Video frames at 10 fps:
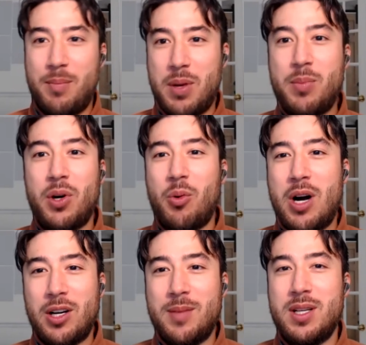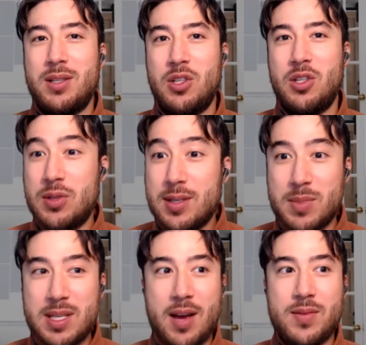people are welcome to introduce
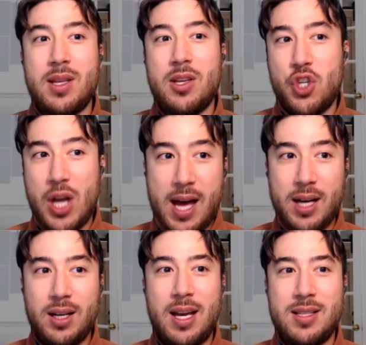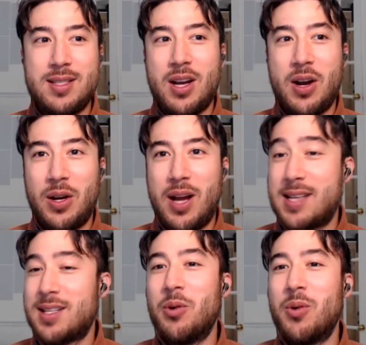themselves in the chat and start
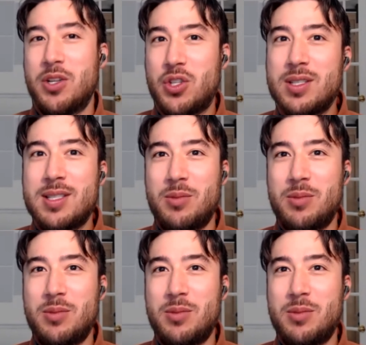asking questions,